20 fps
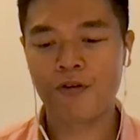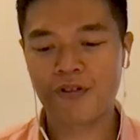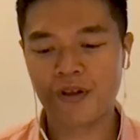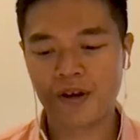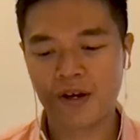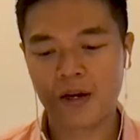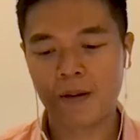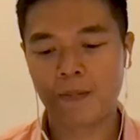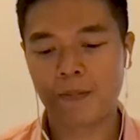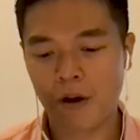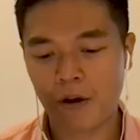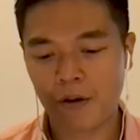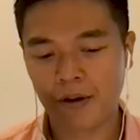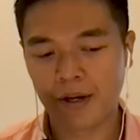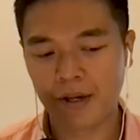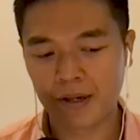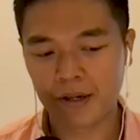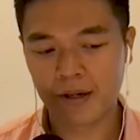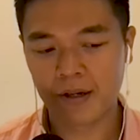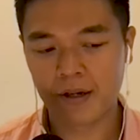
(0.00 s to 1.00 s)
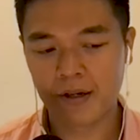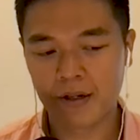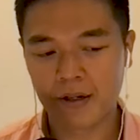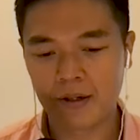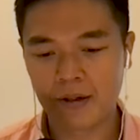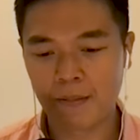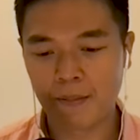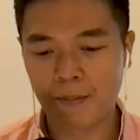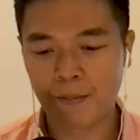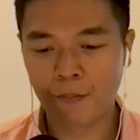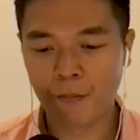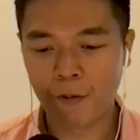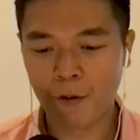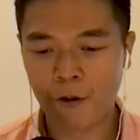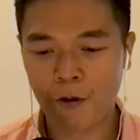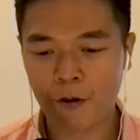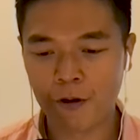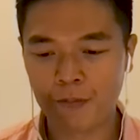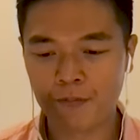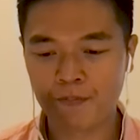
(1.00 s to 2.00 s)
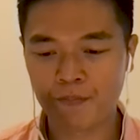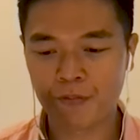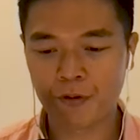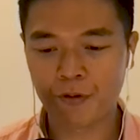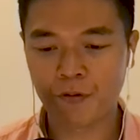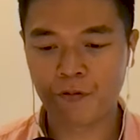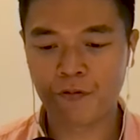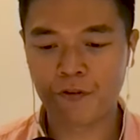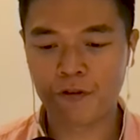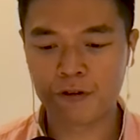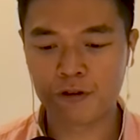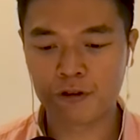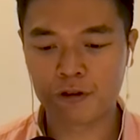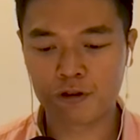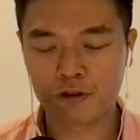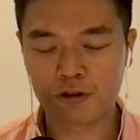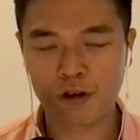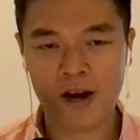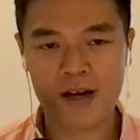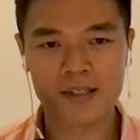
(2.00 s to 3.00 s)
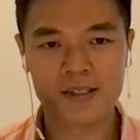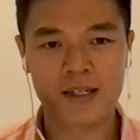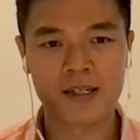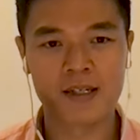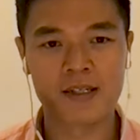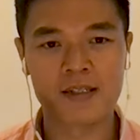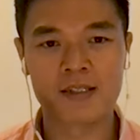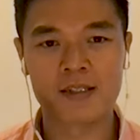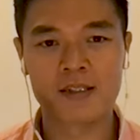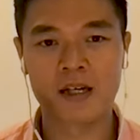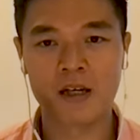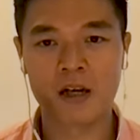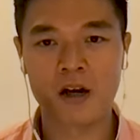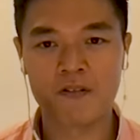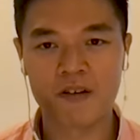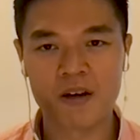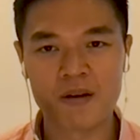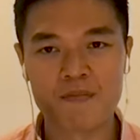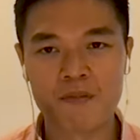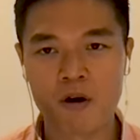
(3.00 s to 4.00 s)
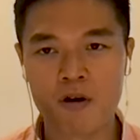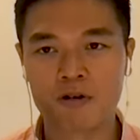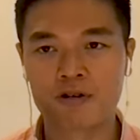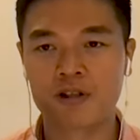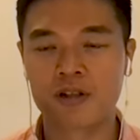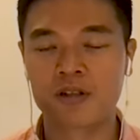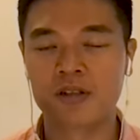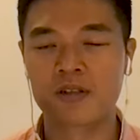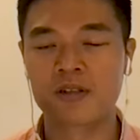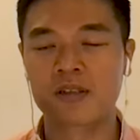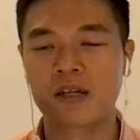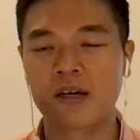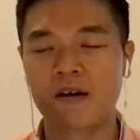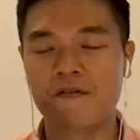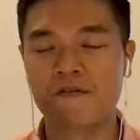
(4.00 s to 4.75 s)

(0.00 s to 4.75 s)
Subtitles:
you think about it, the more you feel stressed and there's a lot of emotions